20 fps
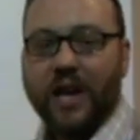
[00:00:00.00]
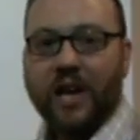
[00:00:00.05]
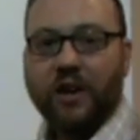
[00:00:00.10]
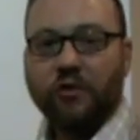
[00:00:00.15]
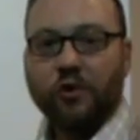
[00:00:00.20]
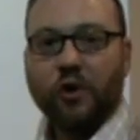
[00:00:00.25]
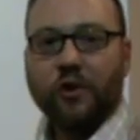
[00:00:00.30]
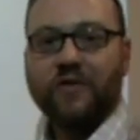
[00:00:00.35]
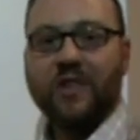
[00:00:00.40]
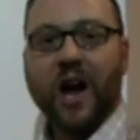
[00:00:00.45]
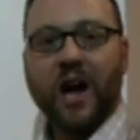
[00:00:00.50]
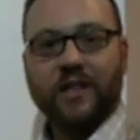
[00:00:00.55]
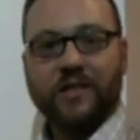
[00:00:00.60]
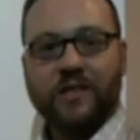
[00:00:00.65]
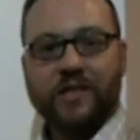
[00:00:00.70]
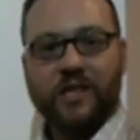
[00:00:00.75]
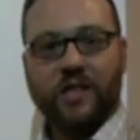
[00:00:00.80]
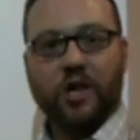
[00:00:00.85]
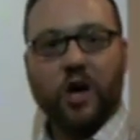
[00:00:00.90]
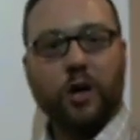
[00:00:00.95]
If you have not
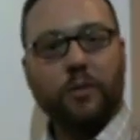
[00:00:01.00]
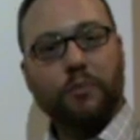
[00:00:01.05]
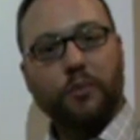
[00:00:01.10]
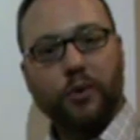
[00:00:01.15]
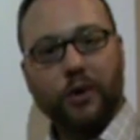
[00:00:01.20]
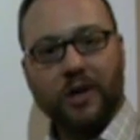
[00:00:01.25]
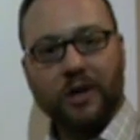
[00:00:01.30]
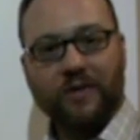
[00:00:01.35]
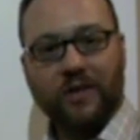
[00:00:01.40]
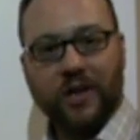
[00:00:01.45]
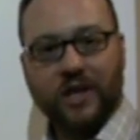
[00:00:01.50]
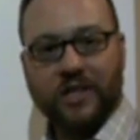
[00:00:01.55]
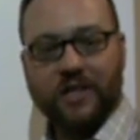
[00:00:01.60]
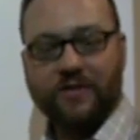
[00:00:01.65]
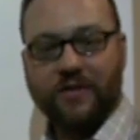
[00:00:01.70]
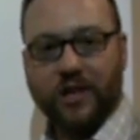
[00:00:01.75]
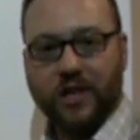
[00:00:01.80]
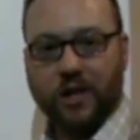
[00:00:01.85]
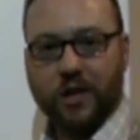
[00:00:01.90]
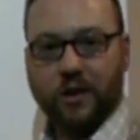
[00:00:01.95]
seen our
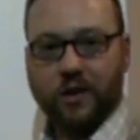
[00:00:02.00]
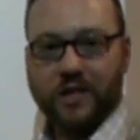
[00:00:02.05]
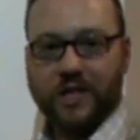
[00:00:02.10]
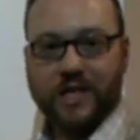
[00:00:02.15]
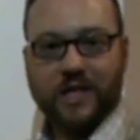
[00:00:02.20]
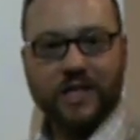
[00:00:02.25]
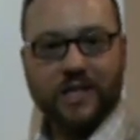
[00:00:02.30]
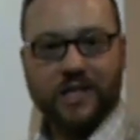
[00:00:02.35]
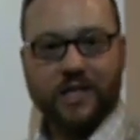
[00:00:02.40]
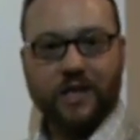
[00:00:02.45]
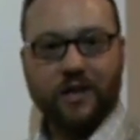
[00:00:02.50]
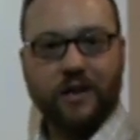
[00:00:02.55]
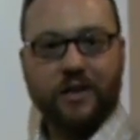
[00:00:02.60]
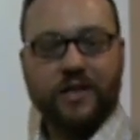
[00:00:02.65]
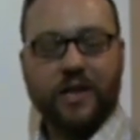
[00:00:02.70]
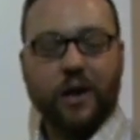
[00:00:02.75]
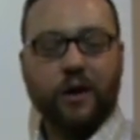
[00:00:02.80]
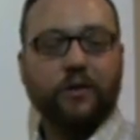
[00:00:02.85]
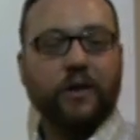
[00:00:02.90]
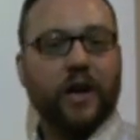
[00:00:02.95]
previous videos in the
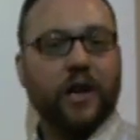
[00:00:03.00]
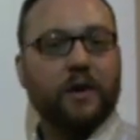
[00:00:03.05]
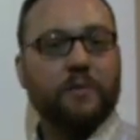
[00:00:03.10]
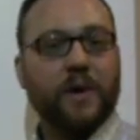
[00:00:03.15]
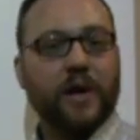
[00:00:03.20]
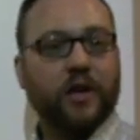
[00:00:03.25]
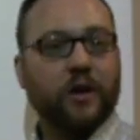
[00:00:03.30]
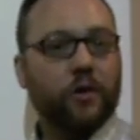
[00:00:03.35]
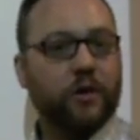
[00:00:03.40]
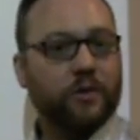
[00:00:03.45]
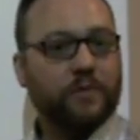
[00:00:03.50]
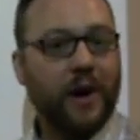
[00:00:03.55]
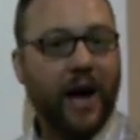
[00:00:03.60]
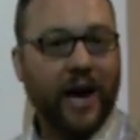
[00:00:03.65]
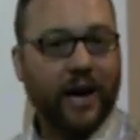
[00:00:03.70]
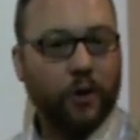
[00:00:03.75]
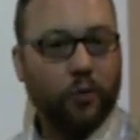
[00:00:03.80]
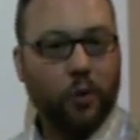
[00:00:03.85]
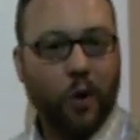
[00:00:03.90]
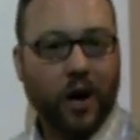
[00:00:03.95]
series, I would recommend going
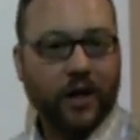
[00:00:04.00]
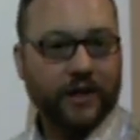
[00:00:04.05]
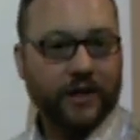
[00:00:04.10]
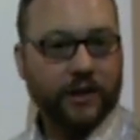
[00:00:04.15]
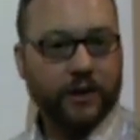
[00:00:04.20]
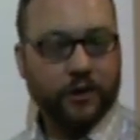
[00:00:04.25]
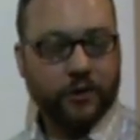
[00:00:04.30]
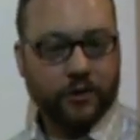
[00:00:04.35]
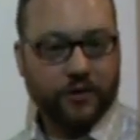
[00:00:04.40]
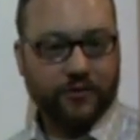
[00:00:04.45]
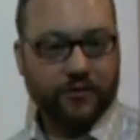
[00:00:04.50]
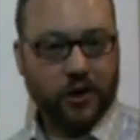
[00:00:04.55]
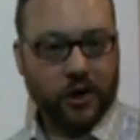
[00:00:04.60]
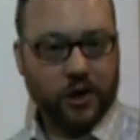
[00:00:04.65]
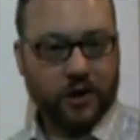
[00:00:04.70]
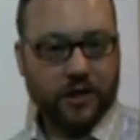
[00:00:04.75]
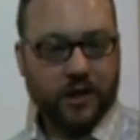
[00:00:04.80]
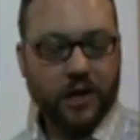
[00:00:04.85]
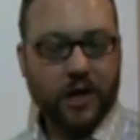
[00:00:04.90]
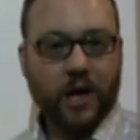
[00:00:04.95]
back and watching those
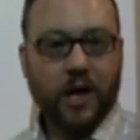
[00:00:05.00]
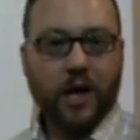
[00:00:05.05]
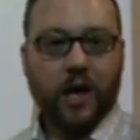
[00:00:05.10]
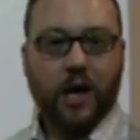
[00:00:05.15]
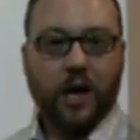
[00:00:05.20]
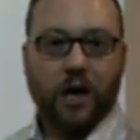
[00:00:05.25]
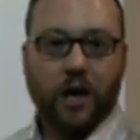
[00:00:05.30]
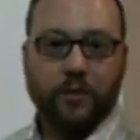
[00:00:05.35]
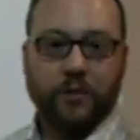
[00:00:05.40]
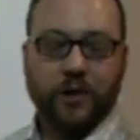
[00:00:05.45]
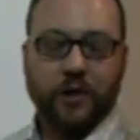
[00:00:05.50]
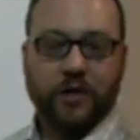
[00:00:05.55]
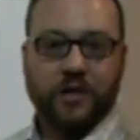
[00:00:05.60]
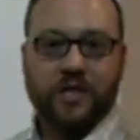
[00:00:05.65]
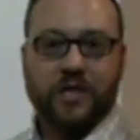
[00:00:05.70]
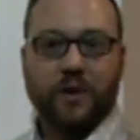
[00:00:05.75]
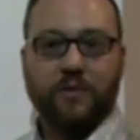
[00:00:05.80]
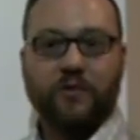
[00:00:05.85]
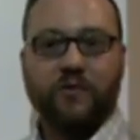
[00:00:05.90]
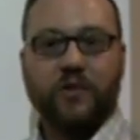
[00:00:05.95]
first,
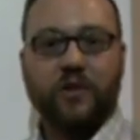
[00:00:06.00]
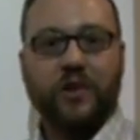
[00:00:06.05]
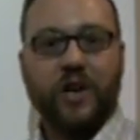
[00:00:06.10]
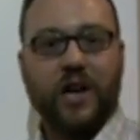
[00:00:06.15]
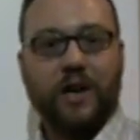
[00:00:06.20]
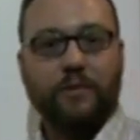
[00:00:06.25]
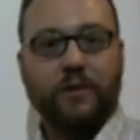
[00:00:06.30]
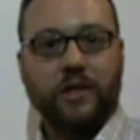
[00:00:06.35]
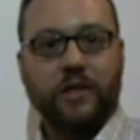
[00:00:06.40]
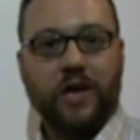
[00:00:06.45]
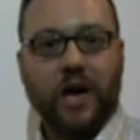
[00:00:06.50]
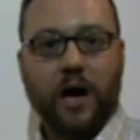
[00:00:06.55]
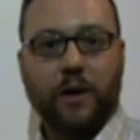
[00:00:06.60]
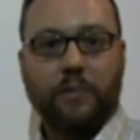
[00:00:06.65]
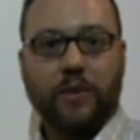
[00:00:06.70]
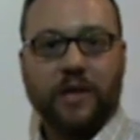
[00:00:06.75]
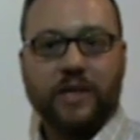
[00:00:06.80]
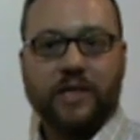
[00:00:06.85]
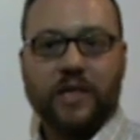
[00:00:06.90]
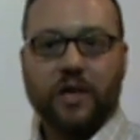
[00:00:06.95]
because some of the grammar
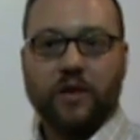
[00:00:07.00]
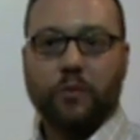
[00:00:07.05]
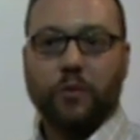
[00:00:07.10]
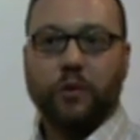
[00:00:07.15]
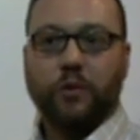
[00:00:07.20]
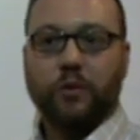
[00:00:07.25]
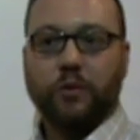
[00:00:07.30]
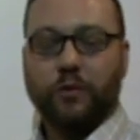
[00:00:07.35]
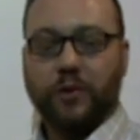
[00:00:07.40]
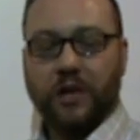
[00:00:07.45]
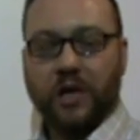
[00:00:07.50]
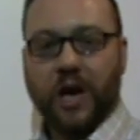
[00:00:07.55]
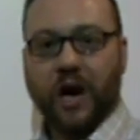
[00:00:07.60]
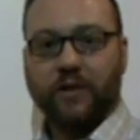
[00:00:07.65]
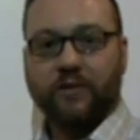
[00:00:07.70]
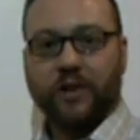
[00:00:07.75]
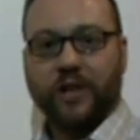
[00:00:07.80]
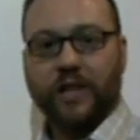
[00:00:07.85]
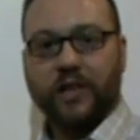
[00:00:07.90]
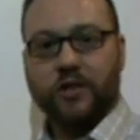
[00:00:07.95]
topics that we will be
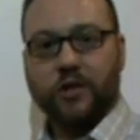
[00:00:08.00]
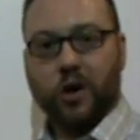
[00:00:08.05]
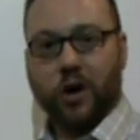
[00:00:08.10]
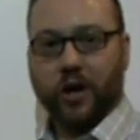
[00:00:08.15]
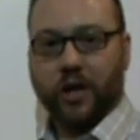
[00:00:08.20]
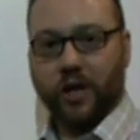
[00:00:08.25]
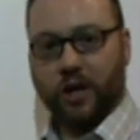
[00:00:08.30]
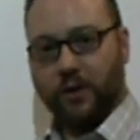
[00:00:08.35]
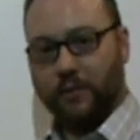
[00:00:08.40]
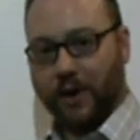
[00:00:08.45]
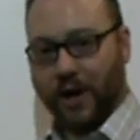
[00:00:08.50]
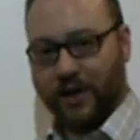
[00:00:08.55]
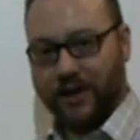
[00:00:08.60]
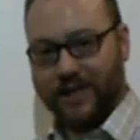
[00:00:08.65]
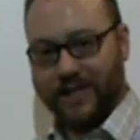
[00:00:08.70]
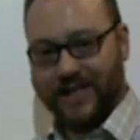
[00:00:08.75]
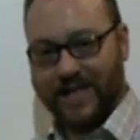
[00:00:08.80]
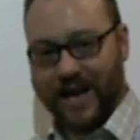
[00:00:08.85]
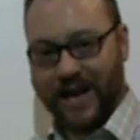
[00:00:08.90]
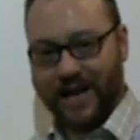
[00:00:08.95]
covering and talking
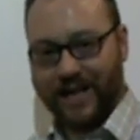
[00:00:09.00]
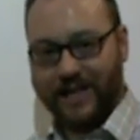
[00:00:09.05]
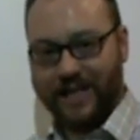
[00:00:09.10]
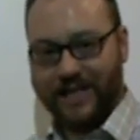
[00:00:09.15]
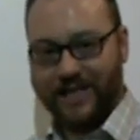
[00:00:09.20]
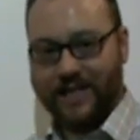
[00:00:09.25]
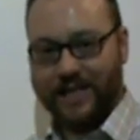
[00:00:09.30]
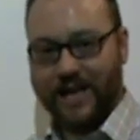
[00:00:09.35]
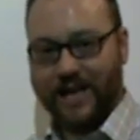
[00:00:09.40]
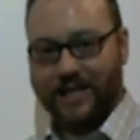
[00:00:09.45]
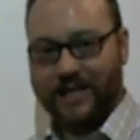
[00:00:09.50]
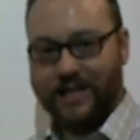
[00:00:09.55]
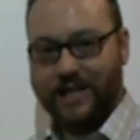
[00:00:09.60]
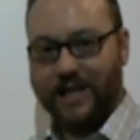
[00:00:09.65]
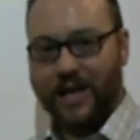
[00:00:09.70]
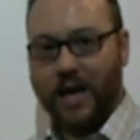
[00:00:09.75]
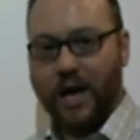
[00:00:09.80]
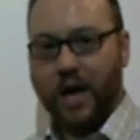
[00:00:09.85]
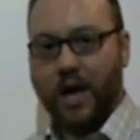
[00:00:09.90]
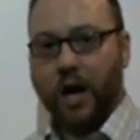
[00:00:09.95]
about today in this
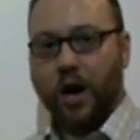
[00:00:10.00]
lesson